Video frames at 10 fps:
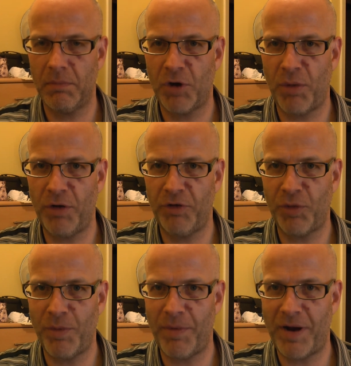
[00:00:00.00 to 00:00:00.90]
Come on, it's
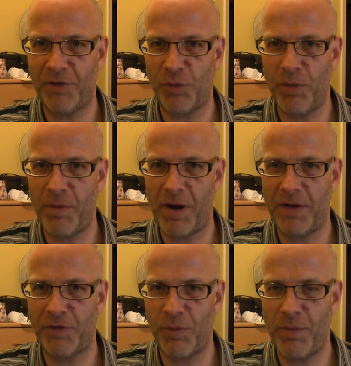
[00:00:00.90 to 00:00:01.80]
coming back, it's coming back,
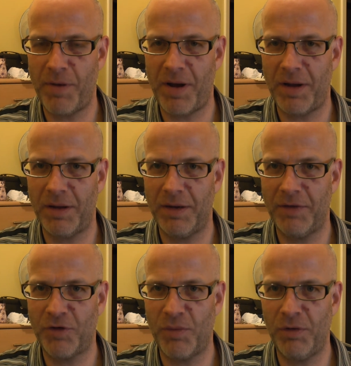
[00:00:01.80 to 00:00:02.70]
it's coming back.
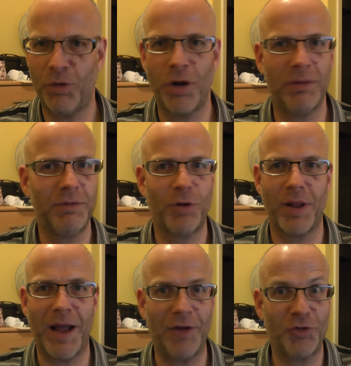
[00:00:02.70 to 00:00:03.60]
Look
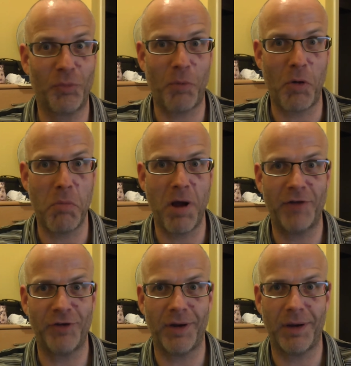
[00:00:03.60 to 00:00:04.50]
at that, just by
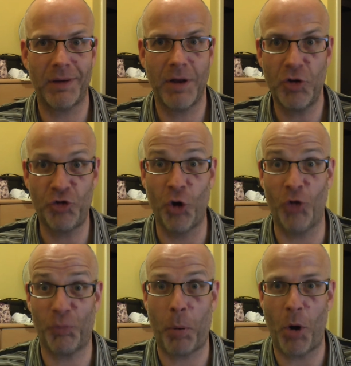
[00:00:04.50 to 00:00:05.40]
magic.
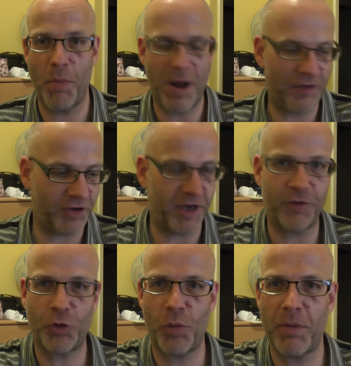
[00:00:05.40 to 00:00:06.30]
Just by magic,
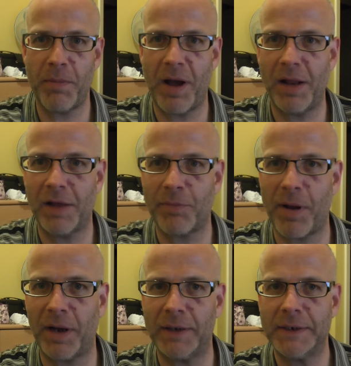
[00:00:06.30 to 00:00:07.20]
it's coming back. That's
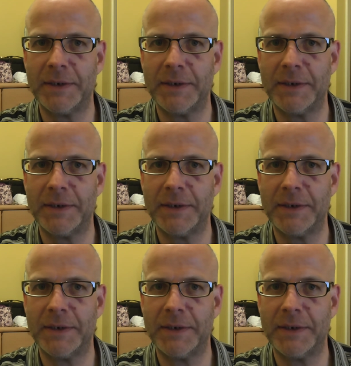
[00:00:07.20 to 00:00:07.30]
better.